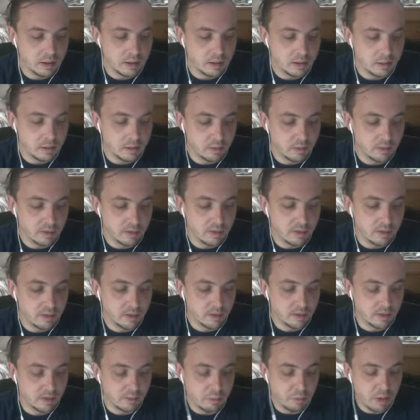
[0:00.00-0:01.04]
Which
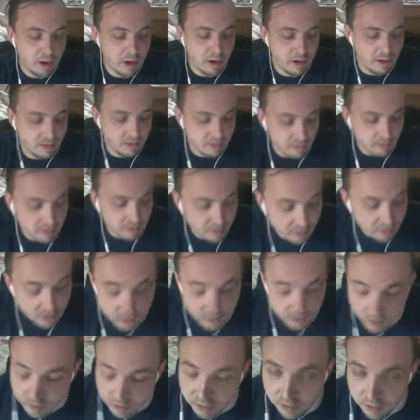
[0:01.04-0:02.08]
is probably easier said than
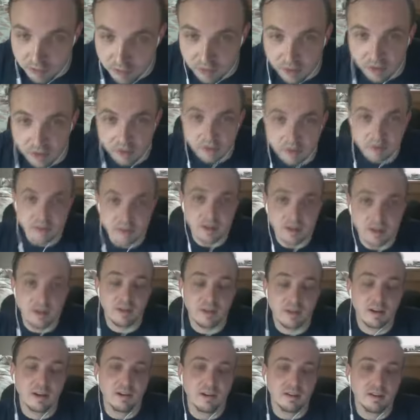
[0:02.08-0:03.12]
done too in a lot of
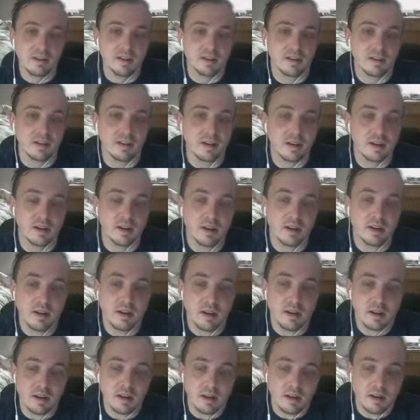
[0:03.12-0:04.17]
scenarios, is
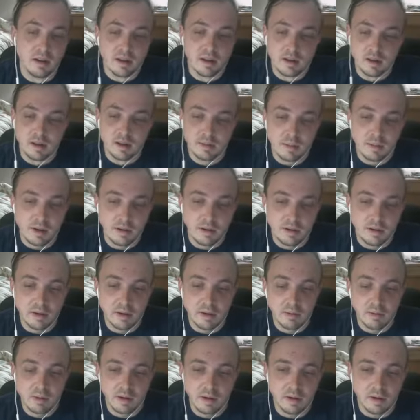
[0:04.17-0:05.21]
especially
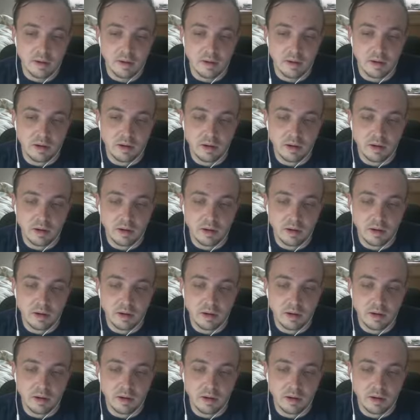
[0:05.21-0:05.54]
when you're